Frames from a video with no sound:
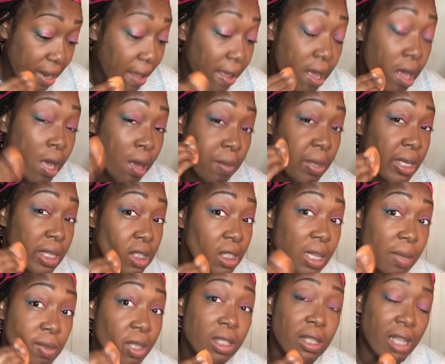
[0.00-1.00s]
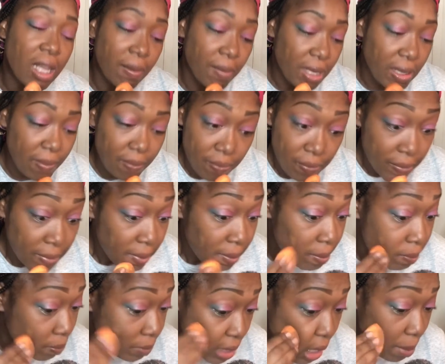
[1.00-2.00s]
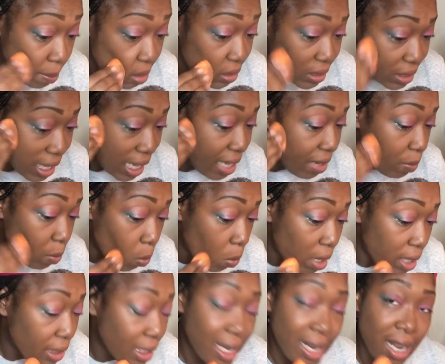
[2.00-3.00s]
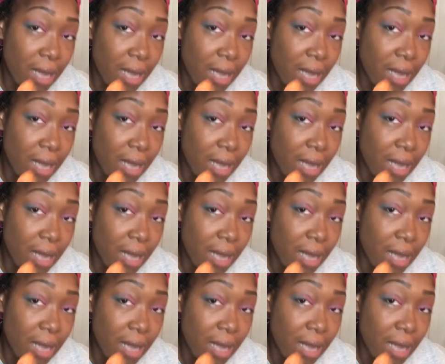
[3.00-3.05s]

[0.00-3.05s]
that, because let me say one thing,